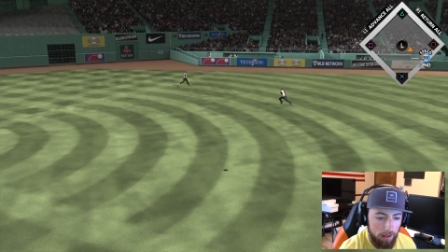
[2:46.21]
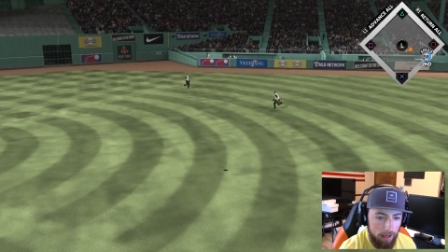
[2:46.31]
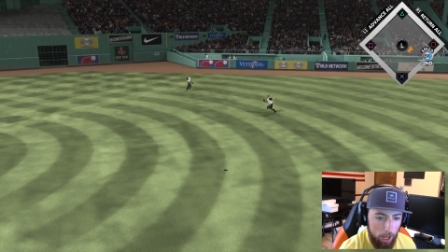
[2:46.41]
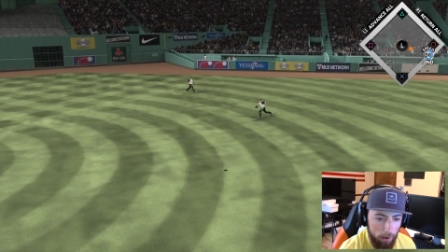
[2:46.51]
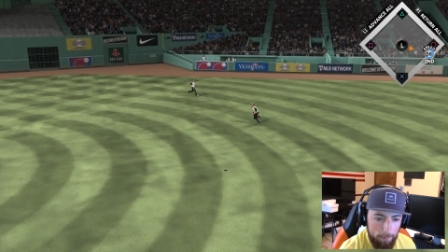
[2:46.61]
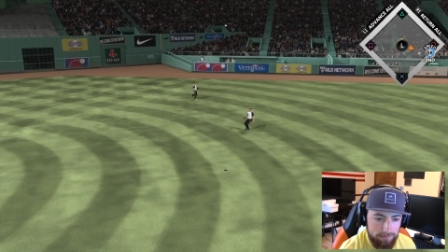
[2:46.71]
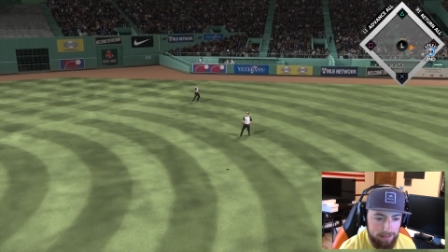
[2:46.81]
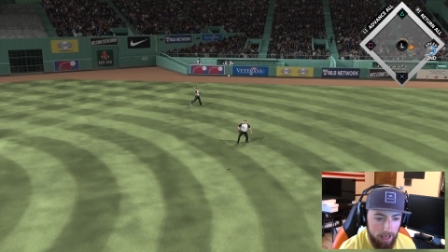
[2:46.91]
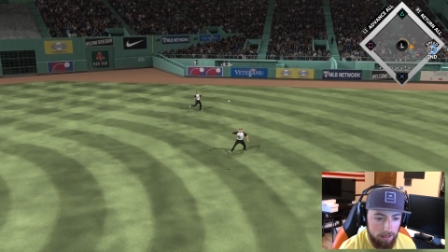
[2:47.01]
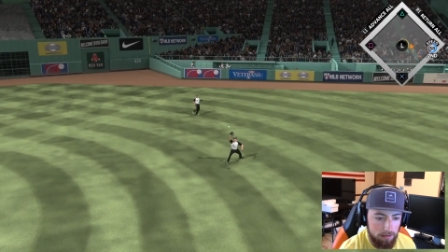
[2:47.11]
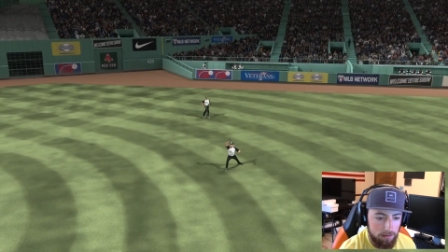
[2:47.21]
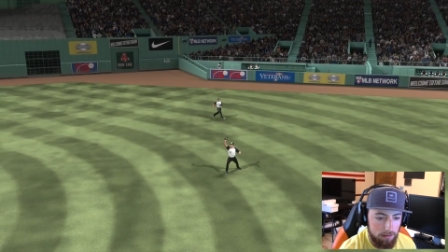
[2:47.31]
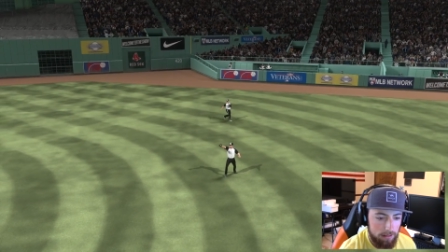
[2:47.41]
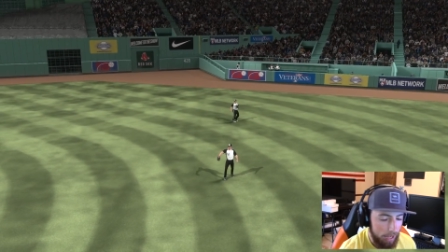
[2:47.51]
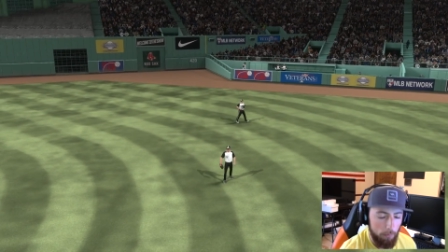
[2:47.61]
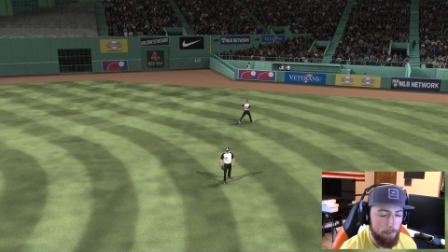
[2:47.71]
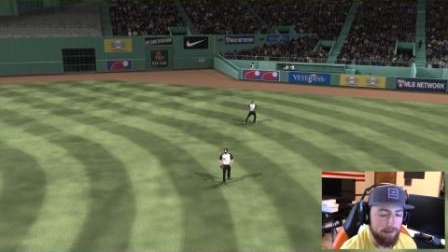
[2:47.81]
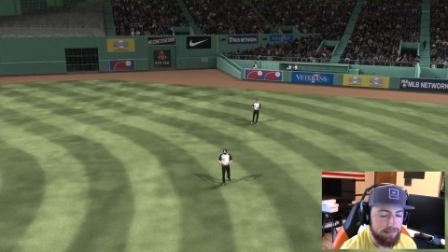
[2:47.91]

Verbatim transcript: How do I miss that? How did I miss